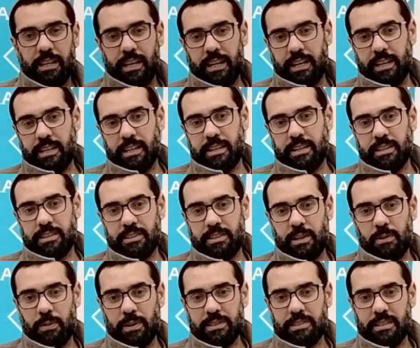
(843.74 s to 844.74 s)
And they
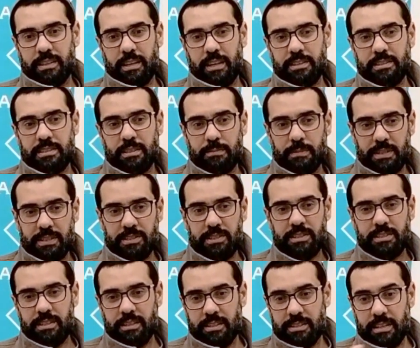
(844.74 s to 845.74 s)
went and asked him, and he
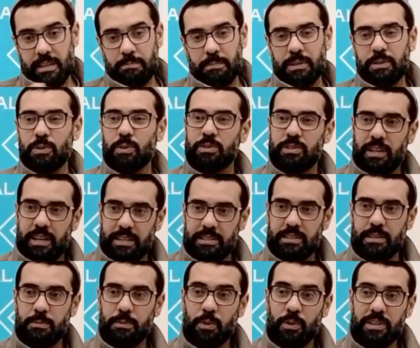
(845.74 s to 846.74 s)
said, my daughter has
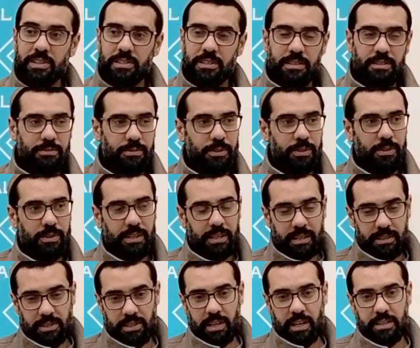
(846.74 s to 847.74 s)
some questions for you. And
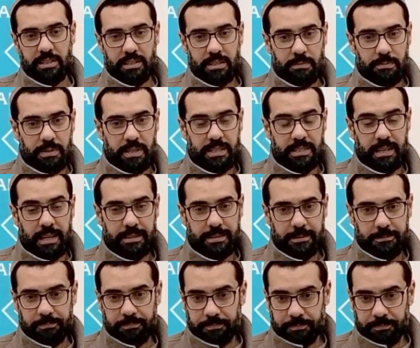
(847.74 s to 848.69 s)
yet she asked him, he said,